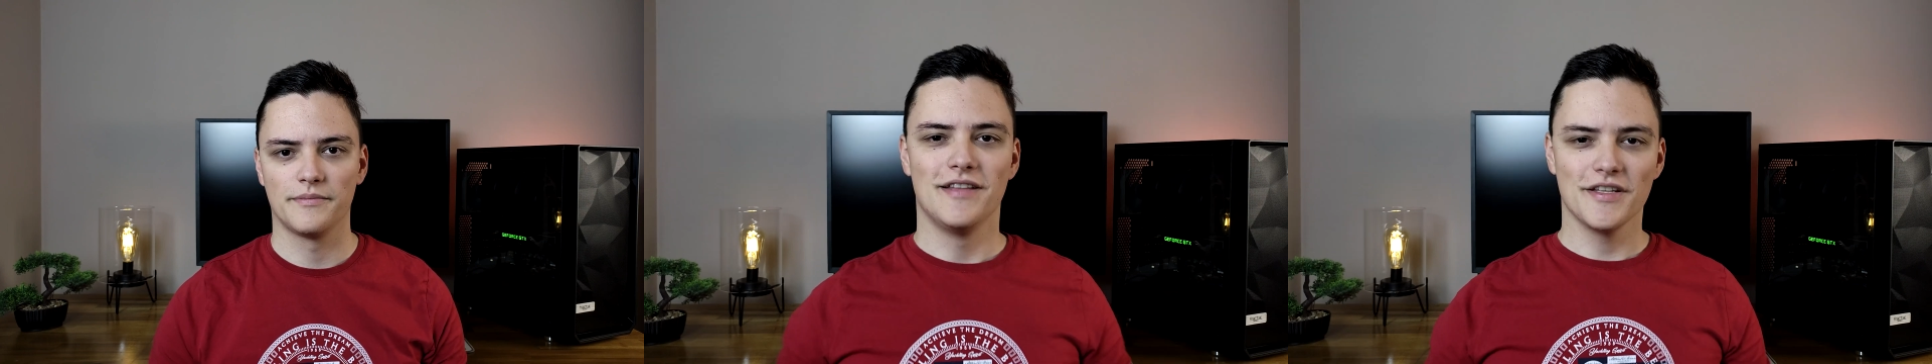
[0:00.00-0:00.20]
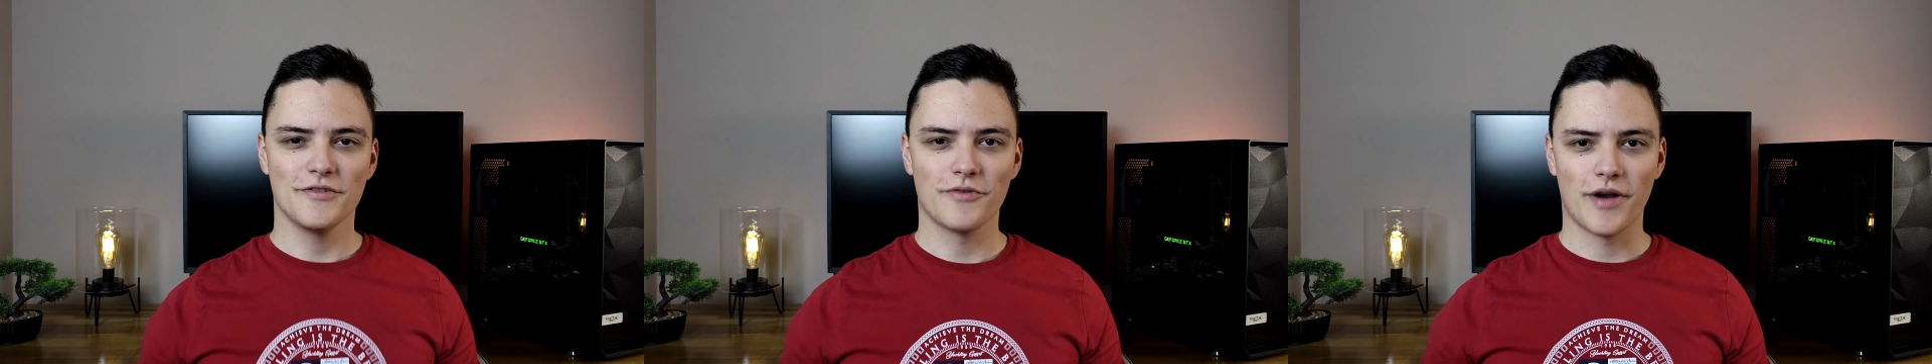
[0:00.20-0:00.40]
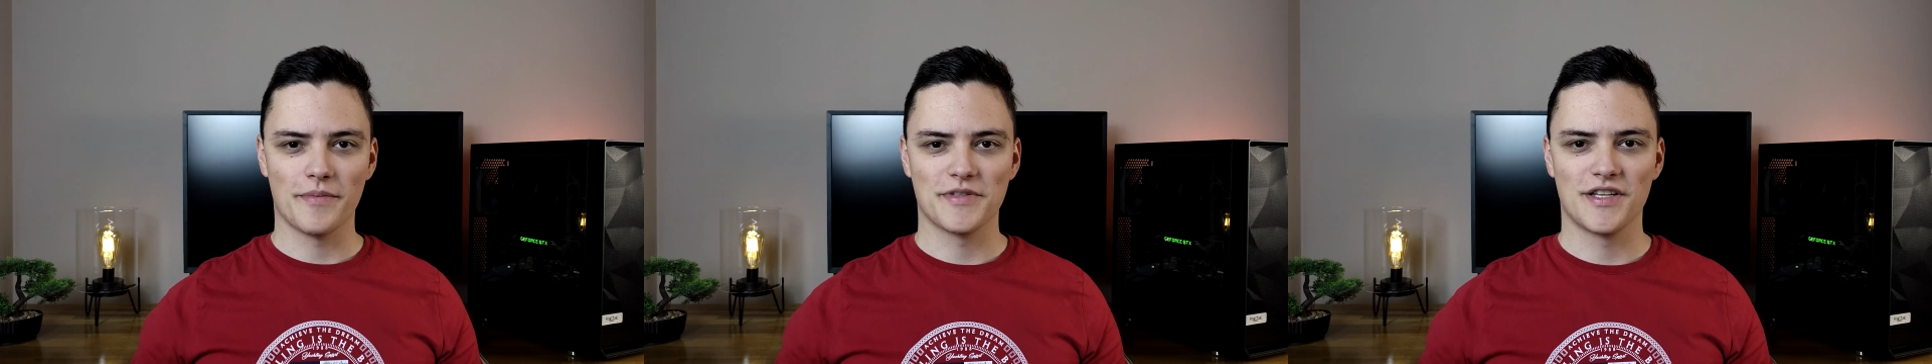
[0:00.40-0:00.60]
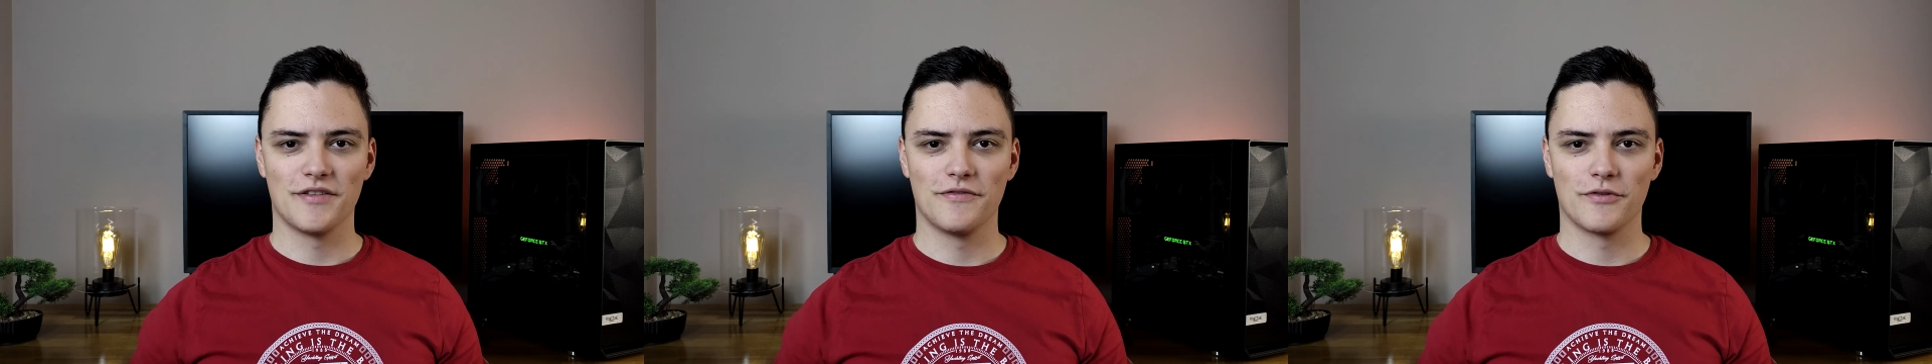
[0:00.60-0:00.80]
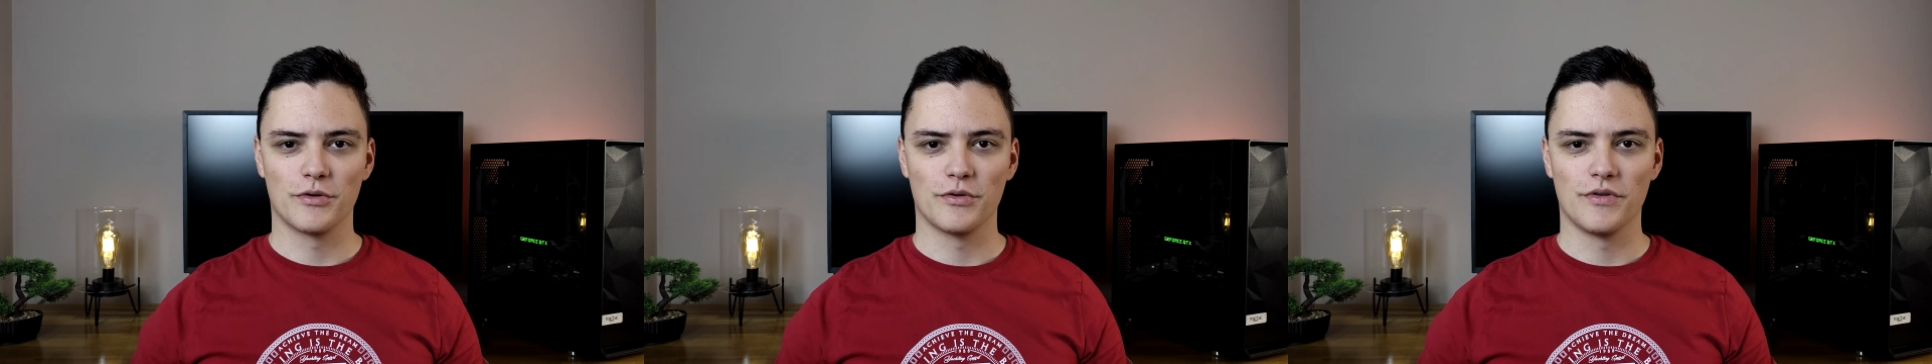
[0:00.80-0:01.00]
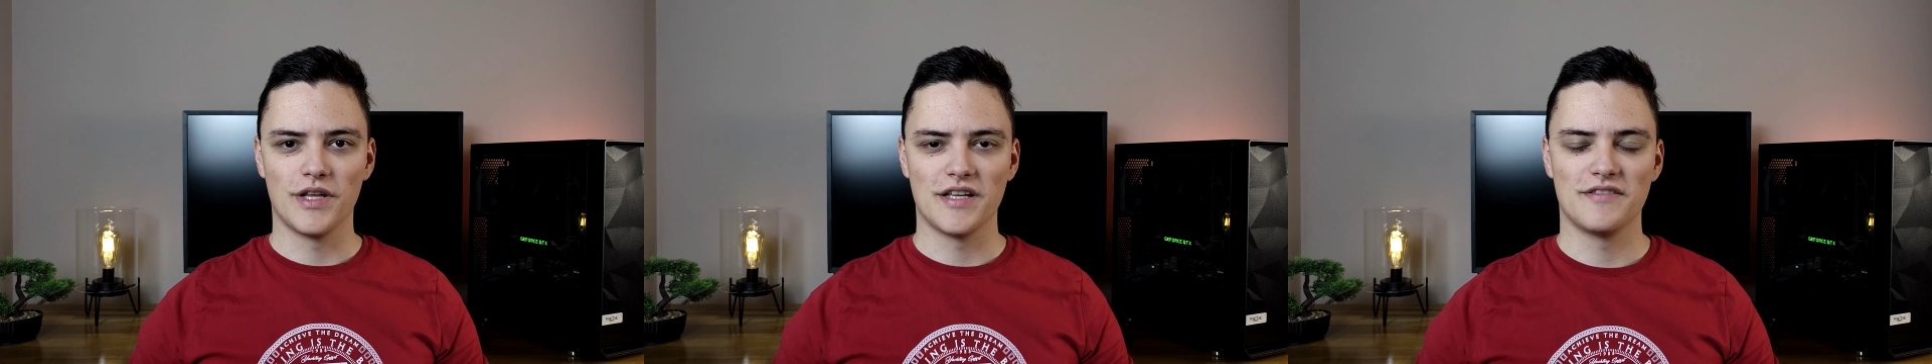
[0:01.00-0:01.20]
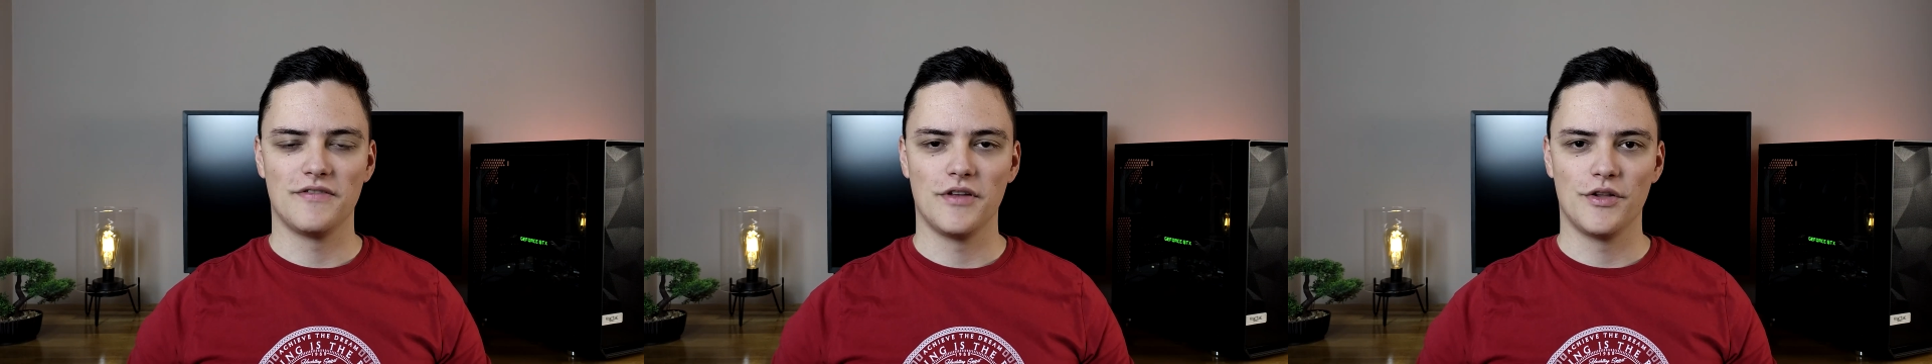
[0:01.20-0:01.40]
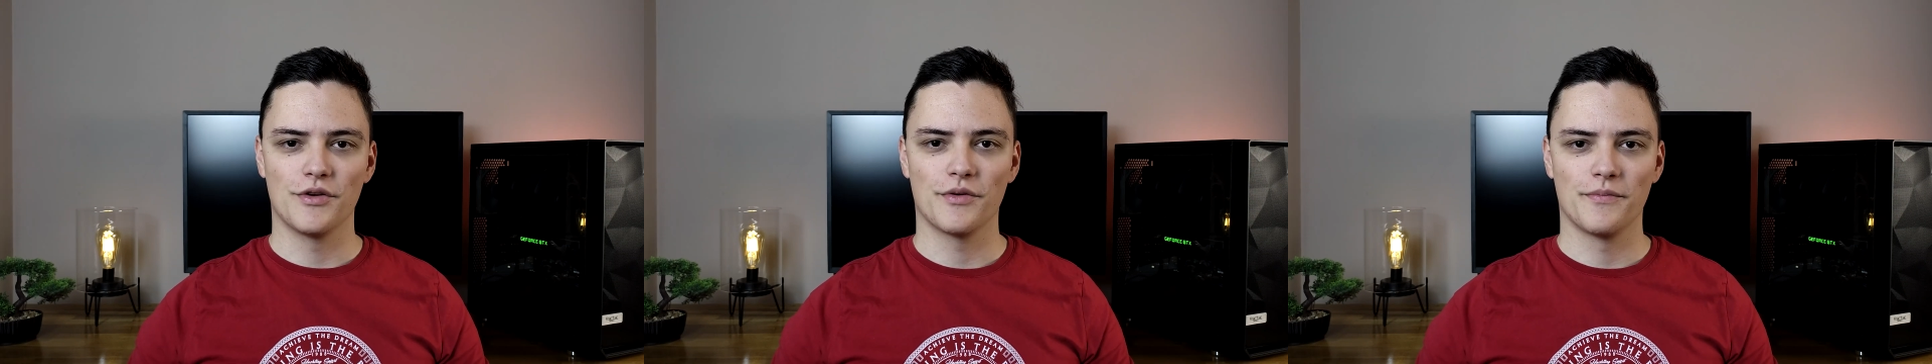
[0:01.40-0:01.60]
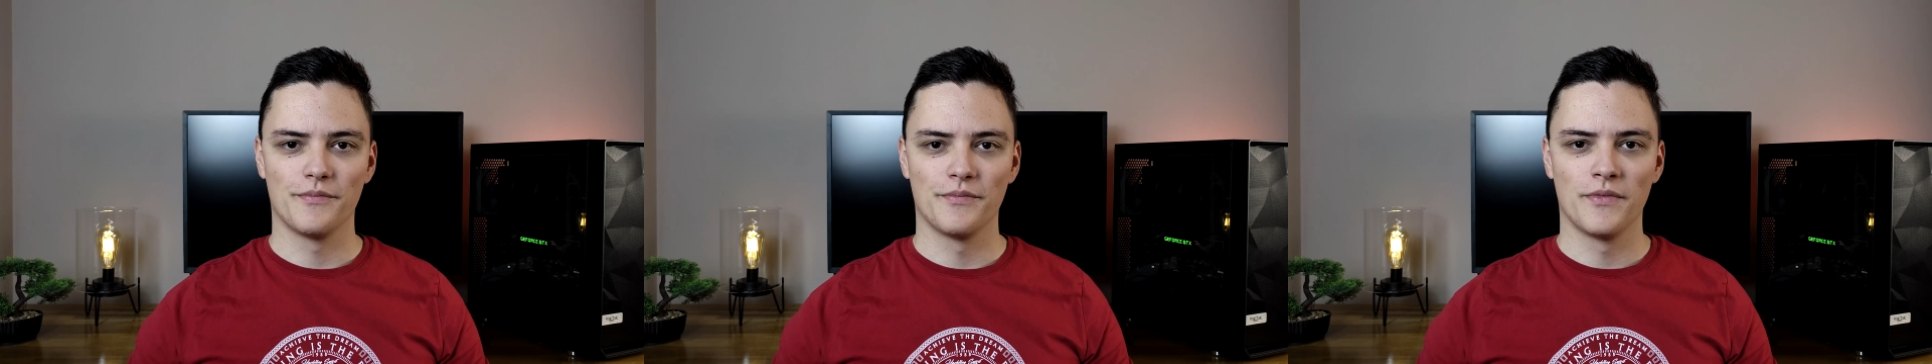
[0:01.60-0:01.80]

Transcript: This wraps it for today's video.